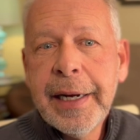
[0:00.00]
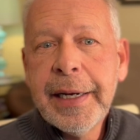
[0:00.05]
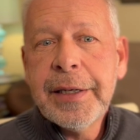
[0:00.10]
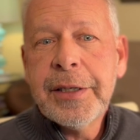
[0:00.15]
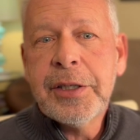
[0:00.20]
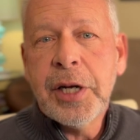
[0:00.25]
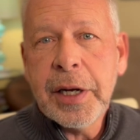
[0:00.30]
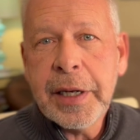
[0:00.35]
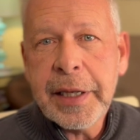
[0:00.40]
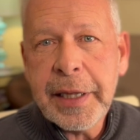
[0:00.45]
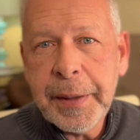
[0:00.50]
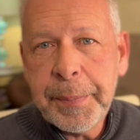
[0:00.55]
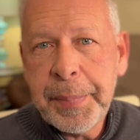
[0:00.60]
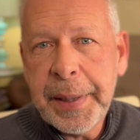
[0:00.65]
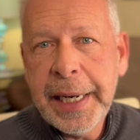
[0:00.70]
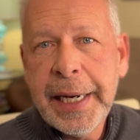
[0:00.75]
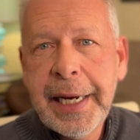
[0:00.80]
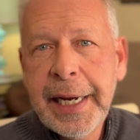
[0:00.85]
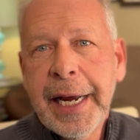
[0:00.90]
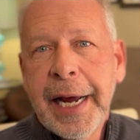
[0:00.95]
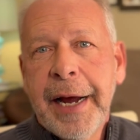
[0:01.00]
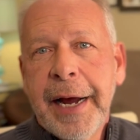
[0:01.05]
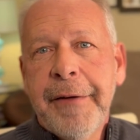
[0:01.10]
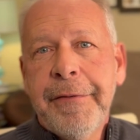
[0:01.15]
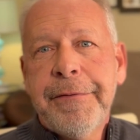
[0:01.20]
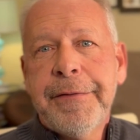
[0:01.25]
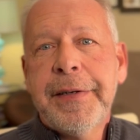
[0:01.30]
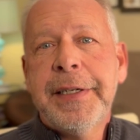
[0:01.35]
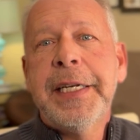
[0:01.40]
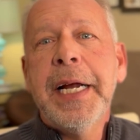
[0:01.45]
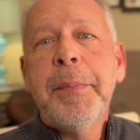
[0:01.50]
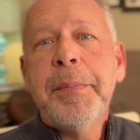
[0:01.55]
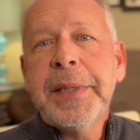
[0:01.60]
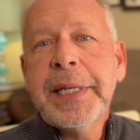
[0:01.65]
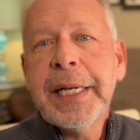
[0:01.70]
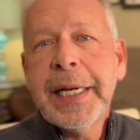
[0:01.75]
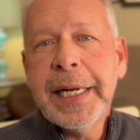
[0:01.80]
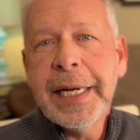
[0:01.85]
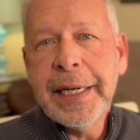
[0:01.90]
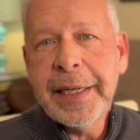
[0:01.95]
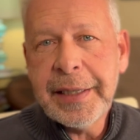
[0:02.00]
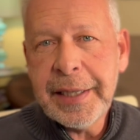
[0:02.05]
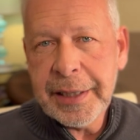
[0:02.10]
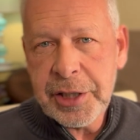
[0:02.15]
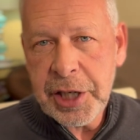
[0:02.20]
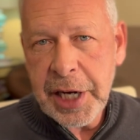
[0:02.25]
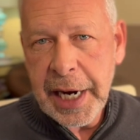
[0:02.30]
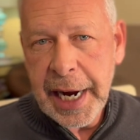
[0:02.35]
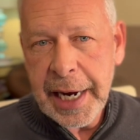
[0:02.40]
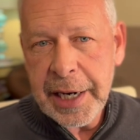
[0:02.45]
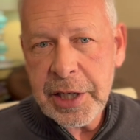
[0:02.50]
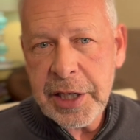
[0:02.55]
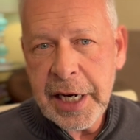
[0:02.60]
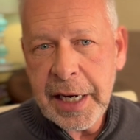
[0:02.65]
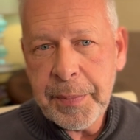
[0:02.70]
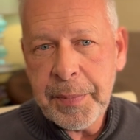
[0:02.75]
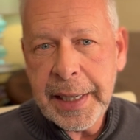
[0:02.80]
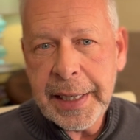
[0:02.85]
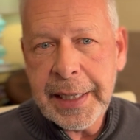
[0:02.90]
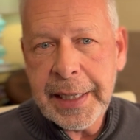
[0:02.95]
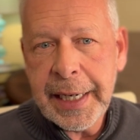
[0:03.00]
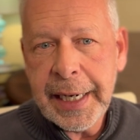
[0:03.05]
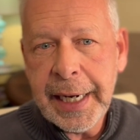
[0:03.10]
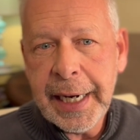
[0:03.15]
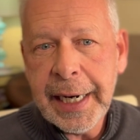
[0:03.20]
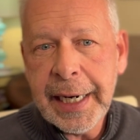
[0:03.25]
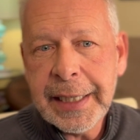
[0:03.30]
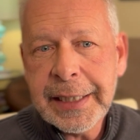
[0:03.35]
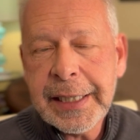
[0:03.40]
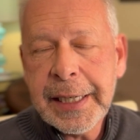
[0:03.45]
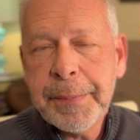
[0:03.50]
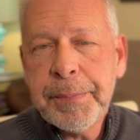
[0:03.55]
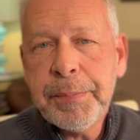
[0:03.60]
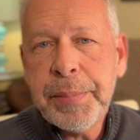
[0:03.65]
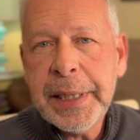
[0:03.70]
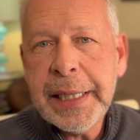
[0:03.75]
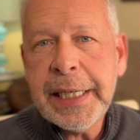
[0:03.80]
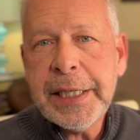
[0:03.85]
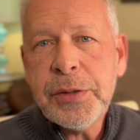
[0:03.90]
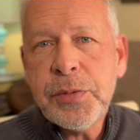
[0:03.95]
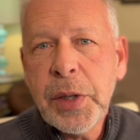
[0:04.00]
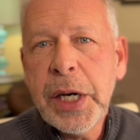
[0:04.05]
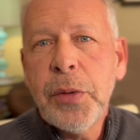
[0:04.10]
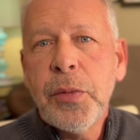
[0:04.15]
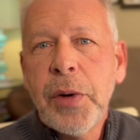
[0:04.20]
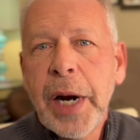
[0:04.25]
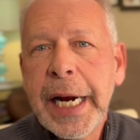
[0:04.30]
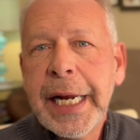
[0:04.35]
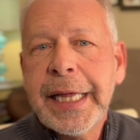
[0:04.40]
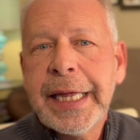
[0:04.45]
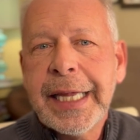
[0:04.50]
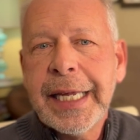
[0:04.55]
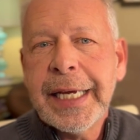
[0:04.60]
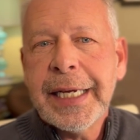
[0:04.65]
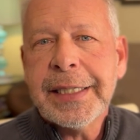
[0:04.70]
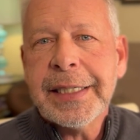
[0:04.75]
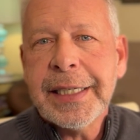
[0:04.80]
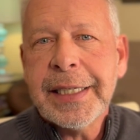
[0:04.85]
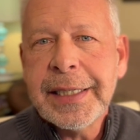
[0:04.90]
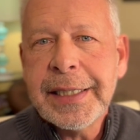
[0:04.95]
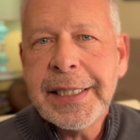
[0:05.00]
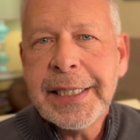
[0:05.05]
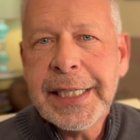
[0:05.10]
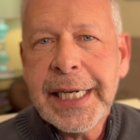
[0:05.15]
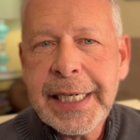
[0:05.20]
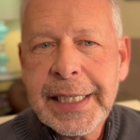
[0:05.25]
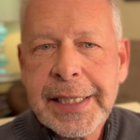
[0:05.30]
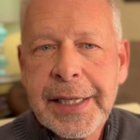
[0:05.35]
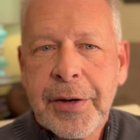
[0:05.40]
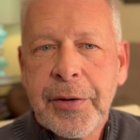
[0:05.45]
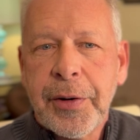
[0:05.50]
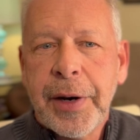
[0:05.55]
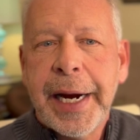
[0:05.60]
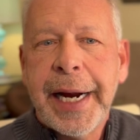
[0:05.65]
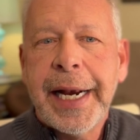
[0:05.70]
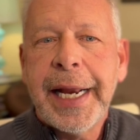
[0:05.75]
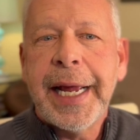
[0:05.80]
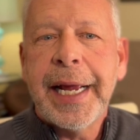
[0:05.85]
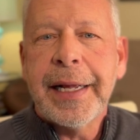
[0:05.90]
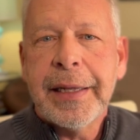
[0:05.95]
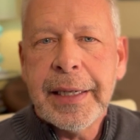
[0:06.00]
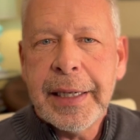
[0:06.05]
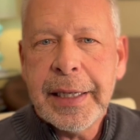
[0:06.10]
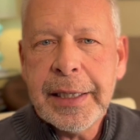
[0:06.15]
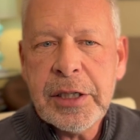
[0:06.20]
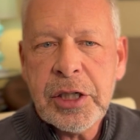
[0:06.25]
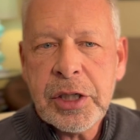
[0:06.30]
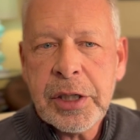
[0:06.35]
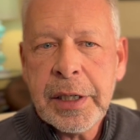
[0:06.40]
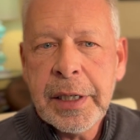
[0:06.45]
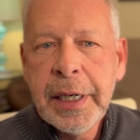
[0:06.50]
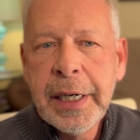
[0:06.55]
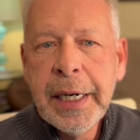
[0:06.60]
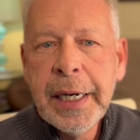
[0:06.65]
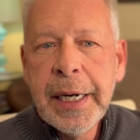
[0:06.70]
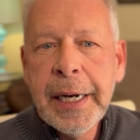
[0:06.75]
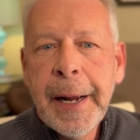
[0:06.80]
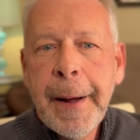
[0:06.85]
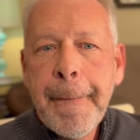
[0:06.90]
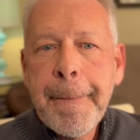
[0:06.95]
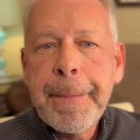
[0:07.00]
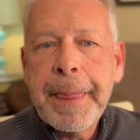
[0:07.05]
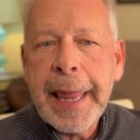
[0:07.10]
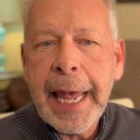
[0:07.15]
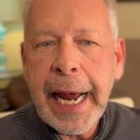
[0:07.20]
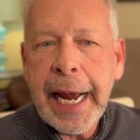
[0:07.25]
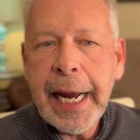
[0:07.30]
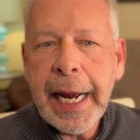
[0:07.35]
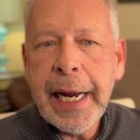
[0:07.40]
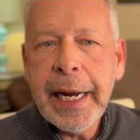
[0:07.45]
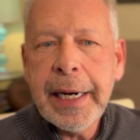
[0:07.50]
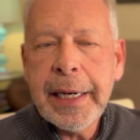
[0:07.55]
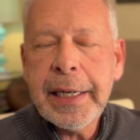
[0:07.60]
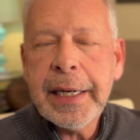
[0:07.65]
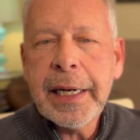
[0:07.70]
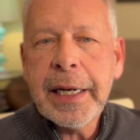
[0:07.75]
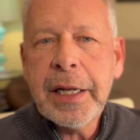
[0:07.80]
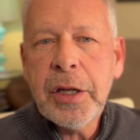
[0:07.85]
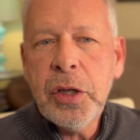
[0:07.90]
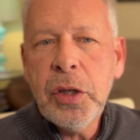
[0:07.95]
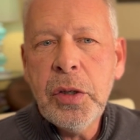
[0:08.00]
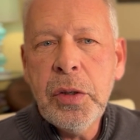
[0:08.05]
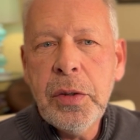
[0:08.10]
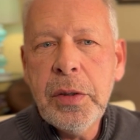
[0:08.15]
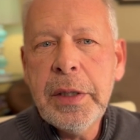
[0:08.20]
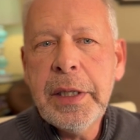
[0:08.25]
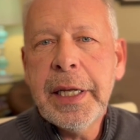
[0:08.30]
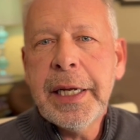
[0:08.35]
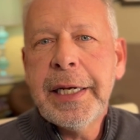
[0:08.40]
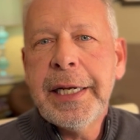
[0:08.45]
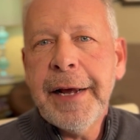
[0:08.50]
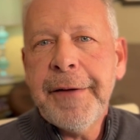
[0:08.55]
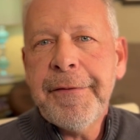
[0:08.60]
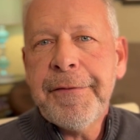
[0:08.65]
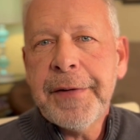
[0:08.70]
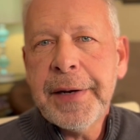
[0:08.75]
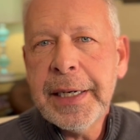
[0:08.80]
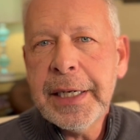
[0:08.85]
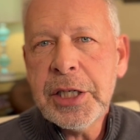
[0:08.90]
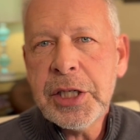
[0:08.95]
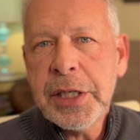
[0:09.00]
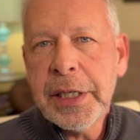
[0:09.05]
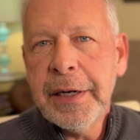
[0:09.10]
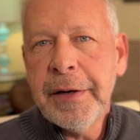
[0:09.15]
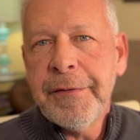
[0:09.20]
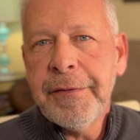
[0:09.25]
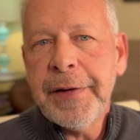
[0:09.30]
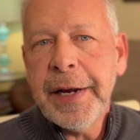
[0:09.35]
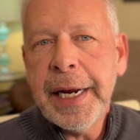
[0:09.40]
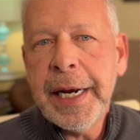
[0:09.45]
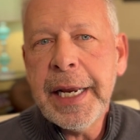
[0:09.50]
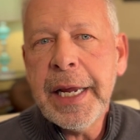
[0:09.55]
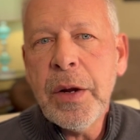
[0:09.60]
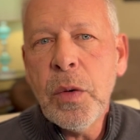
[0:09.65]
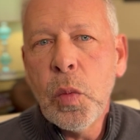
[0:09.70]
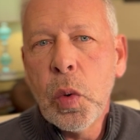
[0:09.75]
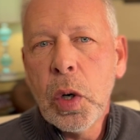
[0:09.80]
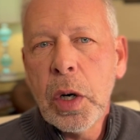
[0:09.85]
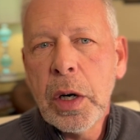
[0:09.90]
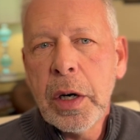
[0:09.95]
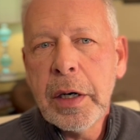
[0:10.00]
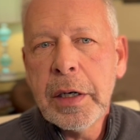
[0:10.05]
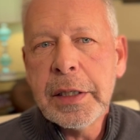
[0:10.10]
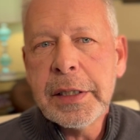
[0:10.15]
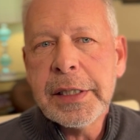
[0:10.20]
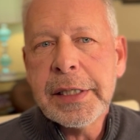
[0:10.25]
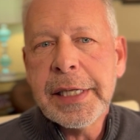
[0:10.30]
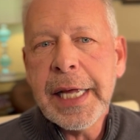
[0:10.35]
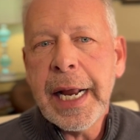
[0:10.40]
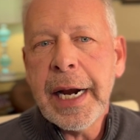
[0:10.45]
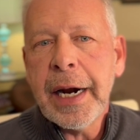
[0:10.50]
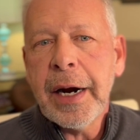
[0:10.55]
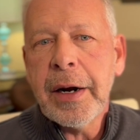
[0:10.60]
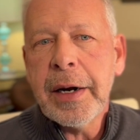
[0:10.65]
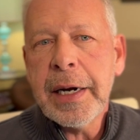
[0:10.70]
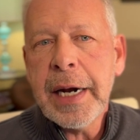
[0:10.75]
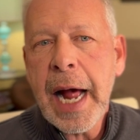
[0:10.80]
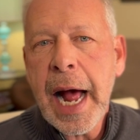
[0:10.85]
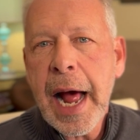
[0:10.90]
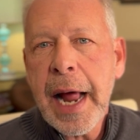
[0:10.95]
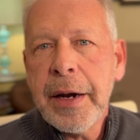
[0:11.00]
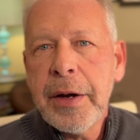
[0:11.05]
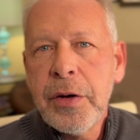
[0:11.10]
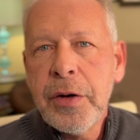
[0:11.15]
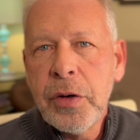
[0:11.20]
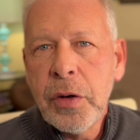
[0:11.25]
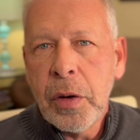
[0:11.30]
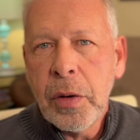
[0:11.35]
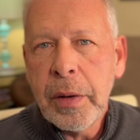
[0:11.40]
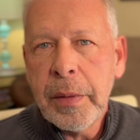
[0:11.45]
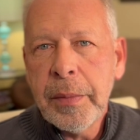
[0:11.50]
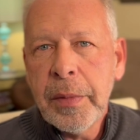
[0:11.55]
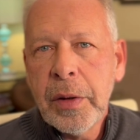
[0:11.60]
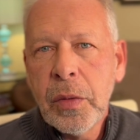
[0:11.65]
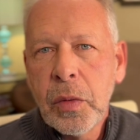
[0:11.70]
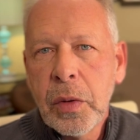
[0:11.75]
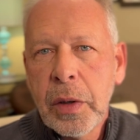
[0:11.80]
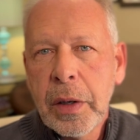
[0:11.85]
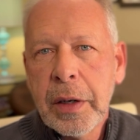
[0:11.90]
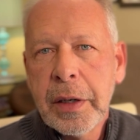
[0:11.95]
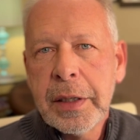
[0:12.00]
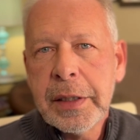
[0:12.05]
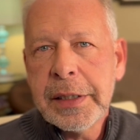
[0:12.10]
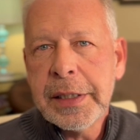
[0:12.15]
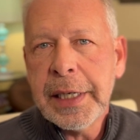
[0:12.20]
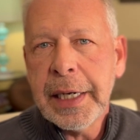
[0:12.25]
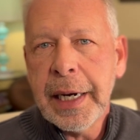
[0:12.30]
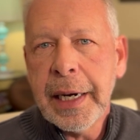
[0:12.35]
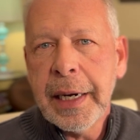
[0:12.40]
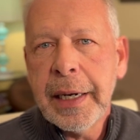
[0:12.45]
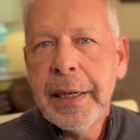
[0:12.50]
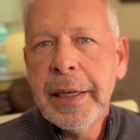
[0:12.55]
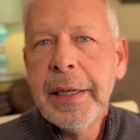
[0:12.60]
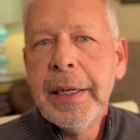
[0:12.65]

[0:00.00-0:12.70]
took the PDF, dumped it into Chat GPT, and I said, please rewrite this in sixth grade English and include the definition of any words that are not normal words in a